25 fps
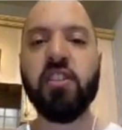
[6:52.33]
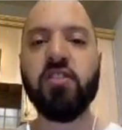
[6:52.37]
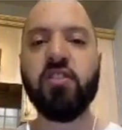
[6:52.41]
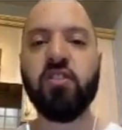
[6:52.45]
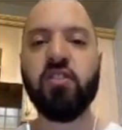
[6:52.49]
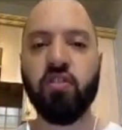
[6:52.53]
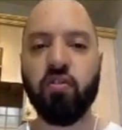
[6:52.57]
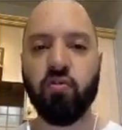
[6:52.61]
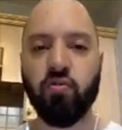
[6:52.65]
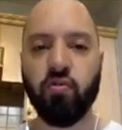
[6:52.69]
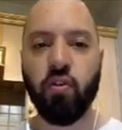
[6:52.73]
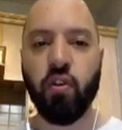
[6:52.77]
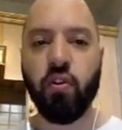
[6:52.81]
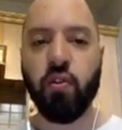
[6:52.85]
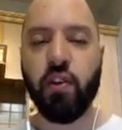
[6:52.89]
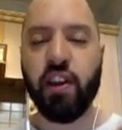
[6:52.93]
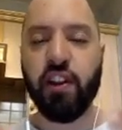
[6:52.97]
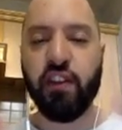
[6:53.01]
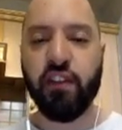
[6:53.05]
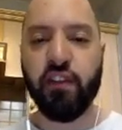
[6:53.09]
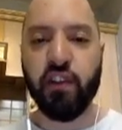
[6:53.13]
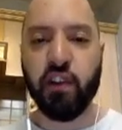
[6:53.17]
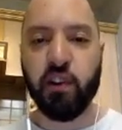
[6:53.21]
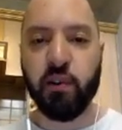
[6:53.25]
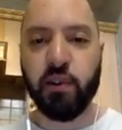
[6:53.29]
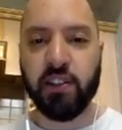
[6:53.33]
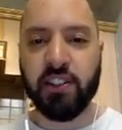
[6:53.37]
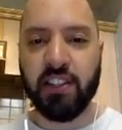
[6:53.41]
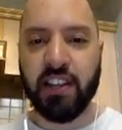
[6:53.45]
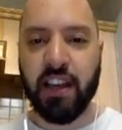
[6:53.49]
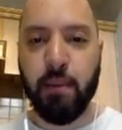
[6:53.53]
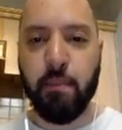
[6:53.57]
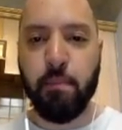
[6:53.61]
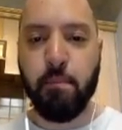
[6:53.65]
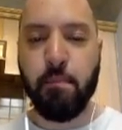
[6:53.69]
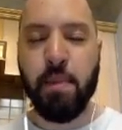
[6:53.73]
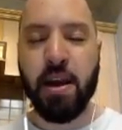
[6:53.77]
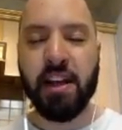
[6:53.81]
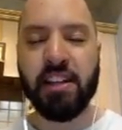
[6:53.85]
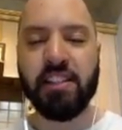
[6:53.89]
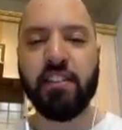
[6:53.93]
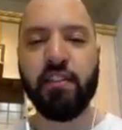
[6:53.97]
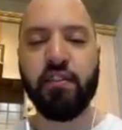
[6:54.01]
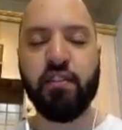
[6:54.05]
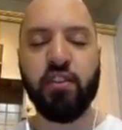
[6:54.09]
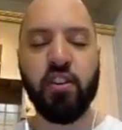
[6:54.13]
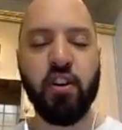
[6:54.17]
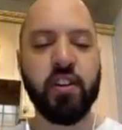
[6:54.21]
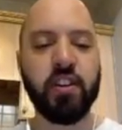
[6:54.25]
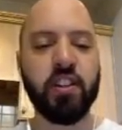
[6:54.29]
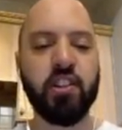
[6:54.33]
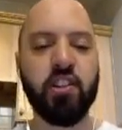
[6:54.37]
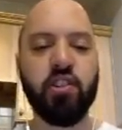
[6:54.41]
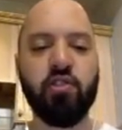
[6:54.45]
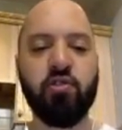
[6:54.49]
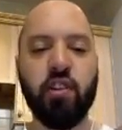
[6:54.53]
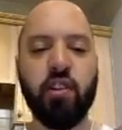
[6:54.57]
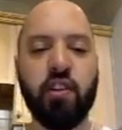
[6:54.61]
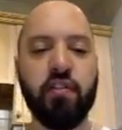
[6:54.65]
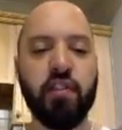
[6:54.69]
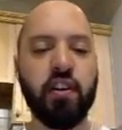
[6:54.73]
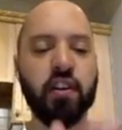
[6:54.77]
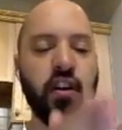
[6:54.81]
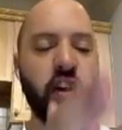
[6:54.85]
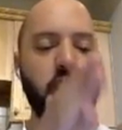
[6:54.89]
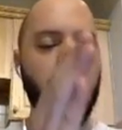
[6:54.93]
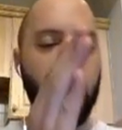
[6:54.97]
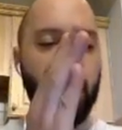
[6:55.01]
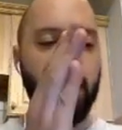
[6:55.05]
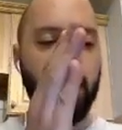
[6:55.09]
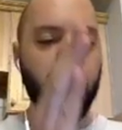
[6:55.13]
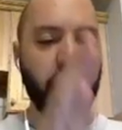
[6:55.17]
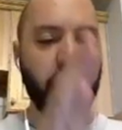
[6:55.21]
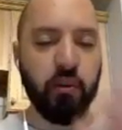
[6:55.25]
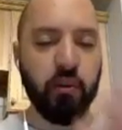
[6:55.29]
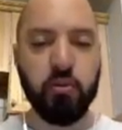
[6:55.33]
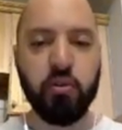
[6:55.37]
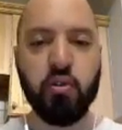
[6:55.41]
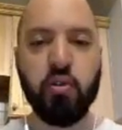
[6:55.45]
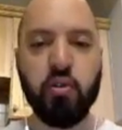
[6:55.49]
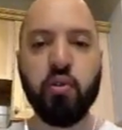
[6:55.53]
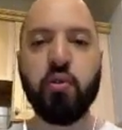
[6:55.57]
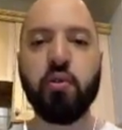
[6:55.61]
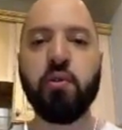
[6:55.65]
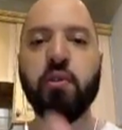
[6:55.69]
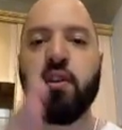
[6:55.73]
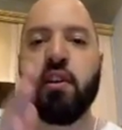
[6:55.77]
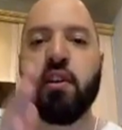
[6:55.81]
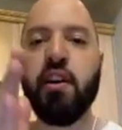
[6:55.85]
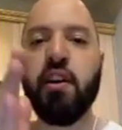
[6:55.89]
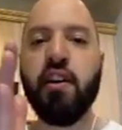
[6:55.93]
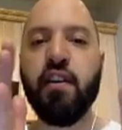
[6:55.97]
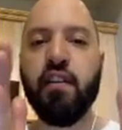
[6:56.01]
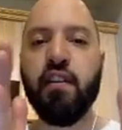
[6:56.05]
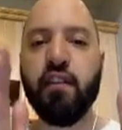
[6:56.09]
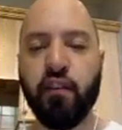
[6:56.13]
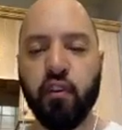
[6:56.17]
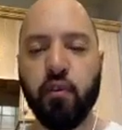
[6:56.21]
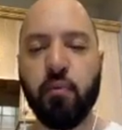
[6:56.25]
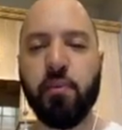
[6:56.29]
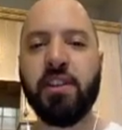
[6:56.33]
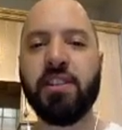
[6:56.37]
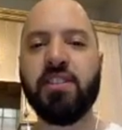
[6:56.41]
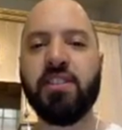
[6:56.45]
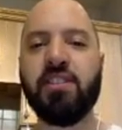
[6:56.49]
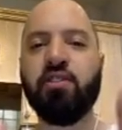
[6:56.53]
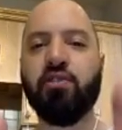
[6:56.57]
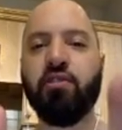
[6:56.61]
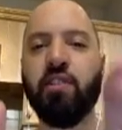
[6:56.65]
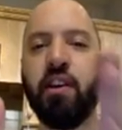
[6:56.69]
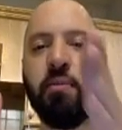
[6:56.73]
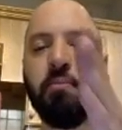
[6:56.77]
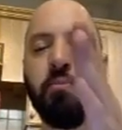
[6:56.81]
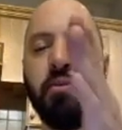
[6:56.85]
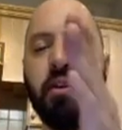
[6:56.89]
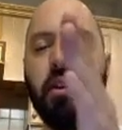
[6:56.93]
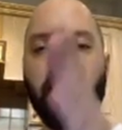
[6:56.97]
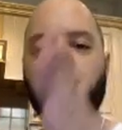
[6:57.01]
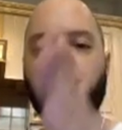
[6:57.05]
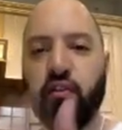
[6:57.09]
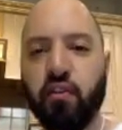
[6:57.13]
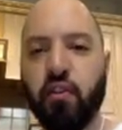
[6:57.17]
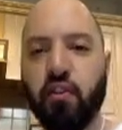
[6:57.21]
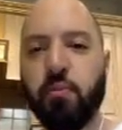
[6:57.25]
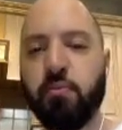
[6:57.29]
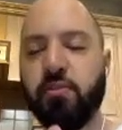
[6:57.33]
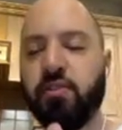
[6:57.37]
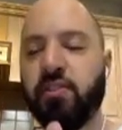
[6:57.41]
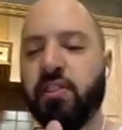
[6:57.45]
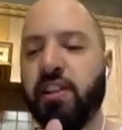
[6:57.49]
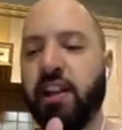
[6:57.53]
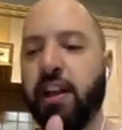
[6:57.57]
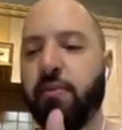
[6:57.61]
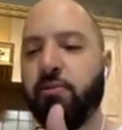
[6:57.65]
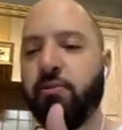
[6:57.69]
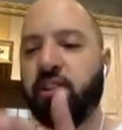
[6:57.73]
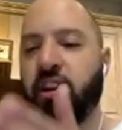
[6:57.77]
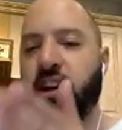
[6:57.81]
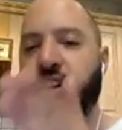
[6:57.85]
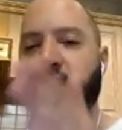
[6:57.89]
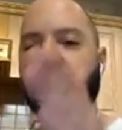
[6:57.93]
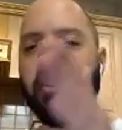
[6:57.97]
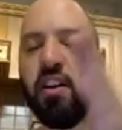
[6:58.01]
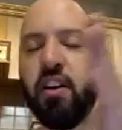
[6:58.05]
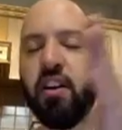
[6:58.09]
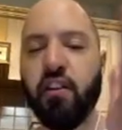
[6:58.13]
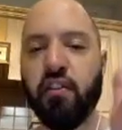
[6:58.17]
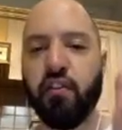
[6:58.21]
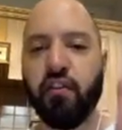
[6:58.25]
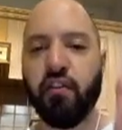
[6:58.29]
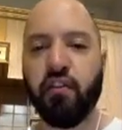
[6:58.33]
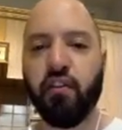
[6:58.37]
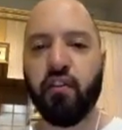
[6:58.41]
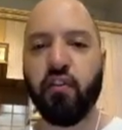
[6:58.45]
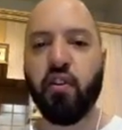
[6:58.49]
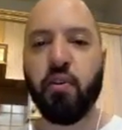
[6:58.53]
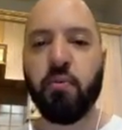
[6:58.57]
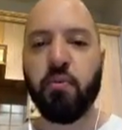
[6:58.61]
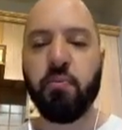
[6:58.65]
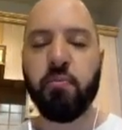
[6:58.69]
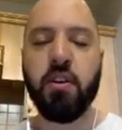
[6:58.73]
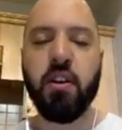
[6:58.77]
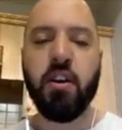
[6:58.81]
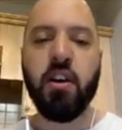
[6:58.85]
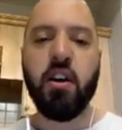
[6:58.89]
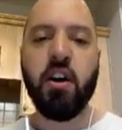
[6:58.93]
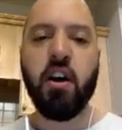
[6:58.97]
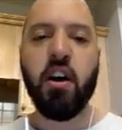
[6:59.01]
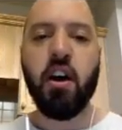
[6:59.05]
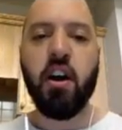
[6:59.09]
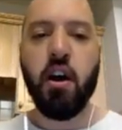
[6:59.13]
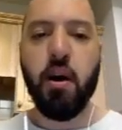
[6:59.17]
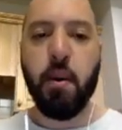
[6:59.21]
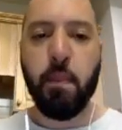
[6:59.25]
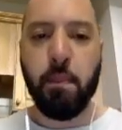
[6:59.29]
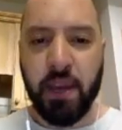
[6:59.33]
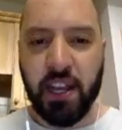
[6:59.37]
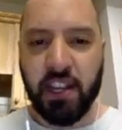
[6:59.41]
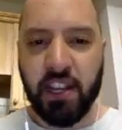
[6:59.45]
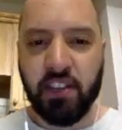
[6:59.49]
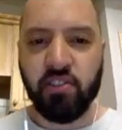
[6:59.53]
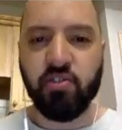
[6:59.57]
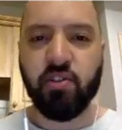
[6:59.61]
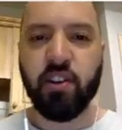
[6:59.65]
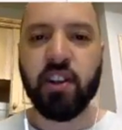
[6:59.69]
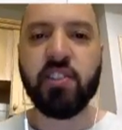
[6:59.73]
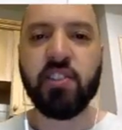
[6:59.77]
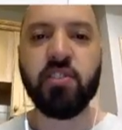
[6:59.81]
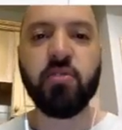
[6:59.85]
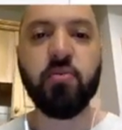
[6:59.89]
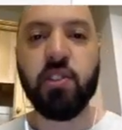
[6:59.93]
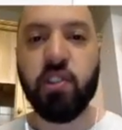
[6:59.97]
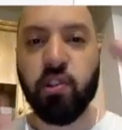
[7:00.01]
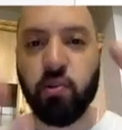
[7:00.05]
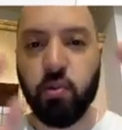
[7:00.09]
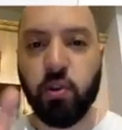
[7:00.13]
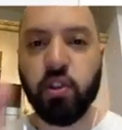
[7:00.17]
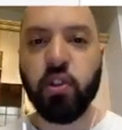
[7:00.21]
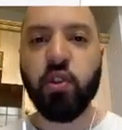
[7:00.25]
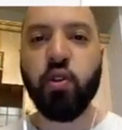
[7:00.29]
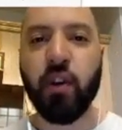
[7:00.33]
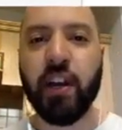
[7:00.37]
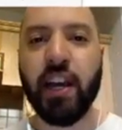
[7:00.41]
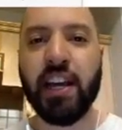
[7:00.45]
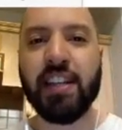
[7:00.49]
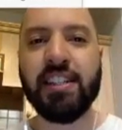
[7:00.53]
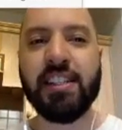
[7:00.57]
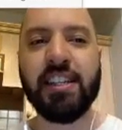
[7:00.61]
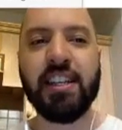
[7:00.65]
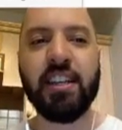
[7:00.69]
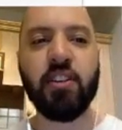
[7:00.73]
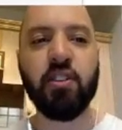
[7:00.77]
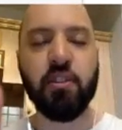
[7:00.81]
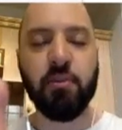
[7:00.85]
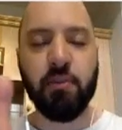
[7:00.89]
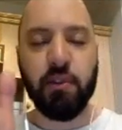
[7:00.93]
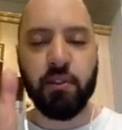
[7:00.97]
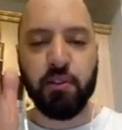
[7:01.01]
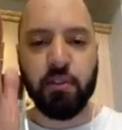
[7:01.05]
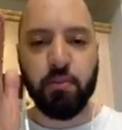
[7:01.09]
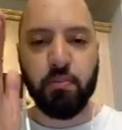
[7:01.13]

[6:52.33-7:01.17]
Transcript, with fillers: to grow his following, to get massive targeted traffic from Quora, from Instagram, from Snapchat, from uh, Pinterest, which is what you're getting. You're going to be able to